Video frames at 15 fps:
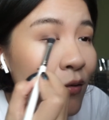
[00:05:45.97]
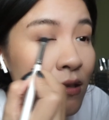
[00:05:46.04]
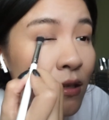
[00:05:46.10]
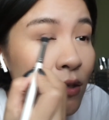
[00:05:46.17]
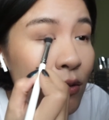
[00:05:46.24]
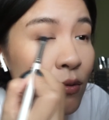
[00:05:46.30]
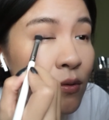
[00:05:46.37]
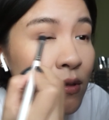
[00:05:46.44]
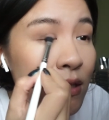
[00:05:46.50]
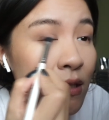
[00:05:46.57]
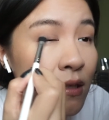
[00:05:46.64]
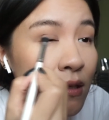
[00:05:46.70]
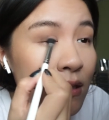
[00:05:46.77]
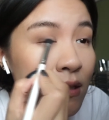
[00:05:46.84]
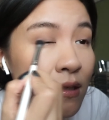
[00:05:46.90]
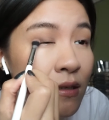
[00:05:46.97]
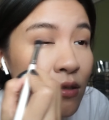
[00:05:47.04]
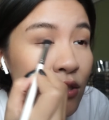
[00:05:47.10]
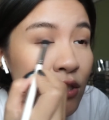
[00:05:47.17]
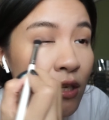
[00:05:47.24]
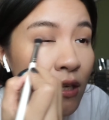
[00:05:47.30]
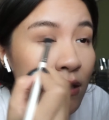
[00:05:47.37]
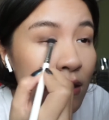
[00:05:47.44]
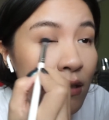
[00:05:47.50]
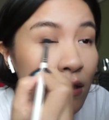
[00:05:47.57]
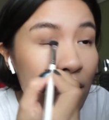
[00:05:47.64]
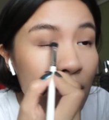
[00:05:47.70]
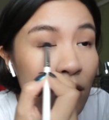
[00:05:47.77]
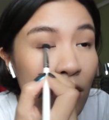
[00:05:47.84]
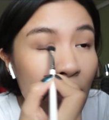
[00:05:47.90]
Using this shade
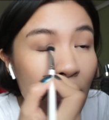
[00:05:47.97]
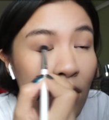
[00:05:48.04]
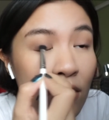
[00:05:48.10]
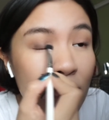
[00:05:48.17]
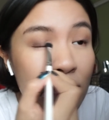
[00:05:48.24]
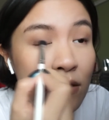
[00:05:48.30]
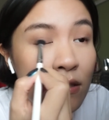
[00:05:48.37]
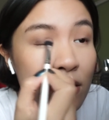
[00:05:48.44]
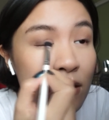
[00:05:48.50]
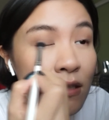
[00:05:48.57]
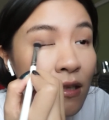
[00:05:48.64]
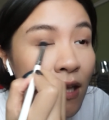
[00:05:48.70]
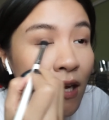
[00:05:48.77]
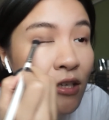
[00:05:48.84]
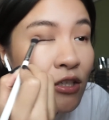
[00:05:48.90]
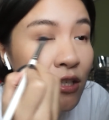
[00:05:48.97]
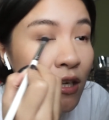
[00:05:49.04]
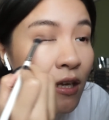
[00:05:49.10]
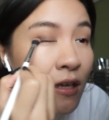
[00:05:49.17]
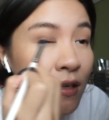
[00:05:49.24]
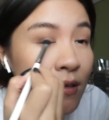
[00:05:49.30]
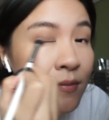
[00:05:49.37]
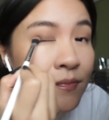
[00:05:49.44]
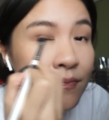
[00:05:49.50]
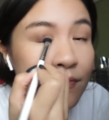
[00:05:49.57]
along the lash line.